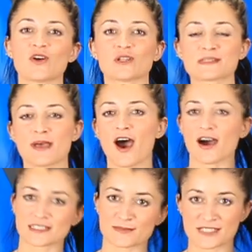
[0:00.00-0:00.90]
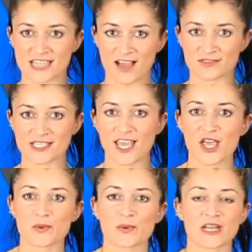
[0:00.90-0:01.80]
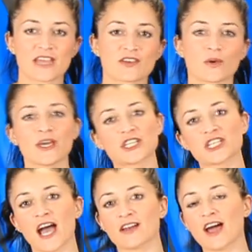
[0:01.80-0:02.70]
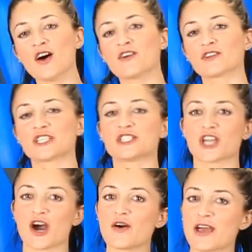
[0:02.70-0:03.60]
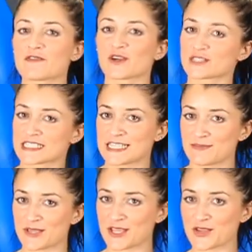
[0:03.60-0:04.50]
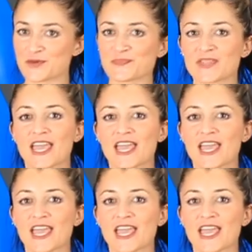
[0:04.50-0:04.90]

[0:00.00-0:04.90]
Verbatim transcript: of ultimate awesome stuffs. We want to give a quick shout out over to Joe at Frozen CPU.